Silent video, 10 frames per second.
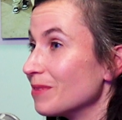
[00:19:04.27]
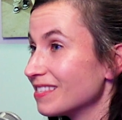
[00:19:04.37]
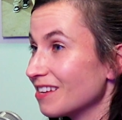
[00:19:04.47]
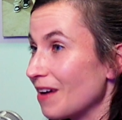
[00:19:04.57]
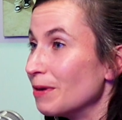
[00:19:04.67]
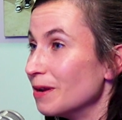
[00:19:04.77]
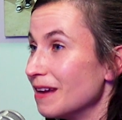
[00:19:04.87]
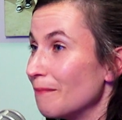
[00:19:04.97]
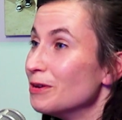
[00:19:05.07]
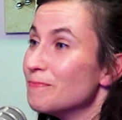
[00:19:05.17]
midst of I'm
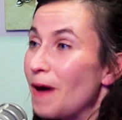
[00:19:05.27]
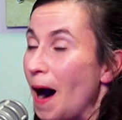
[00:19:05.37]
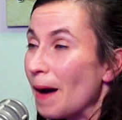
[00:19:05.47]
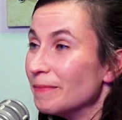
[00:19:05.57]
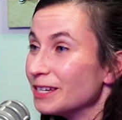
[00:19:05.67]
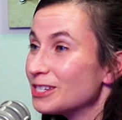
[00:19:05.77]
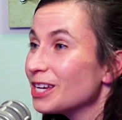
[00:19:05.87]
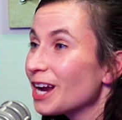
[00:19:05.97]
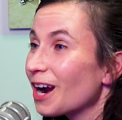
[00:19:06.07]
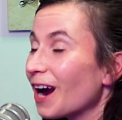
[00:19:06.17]
a new mom this
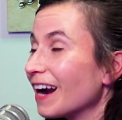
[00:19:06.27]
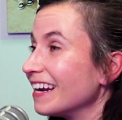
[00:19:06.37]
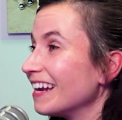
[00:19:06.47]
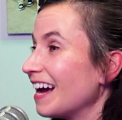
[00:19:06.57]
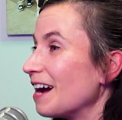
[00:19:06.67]
year, and